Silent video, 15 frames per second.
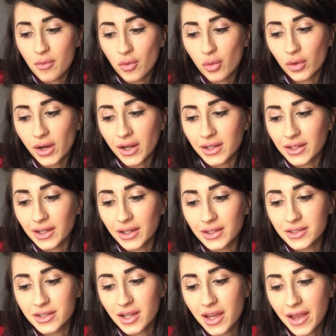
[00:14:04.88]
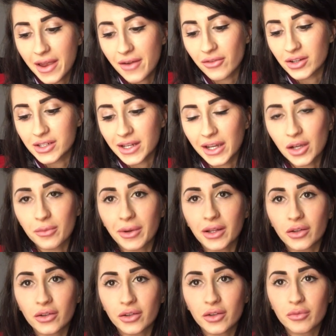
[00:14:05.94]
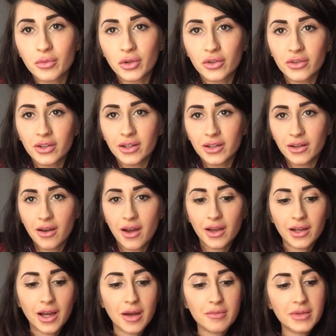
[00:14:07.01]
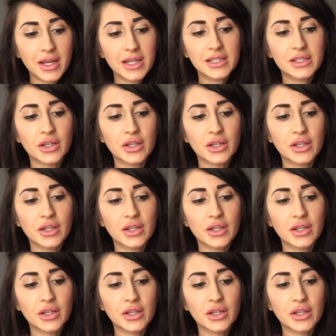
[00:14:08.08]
what I need every day on my low, moderate and high carb days.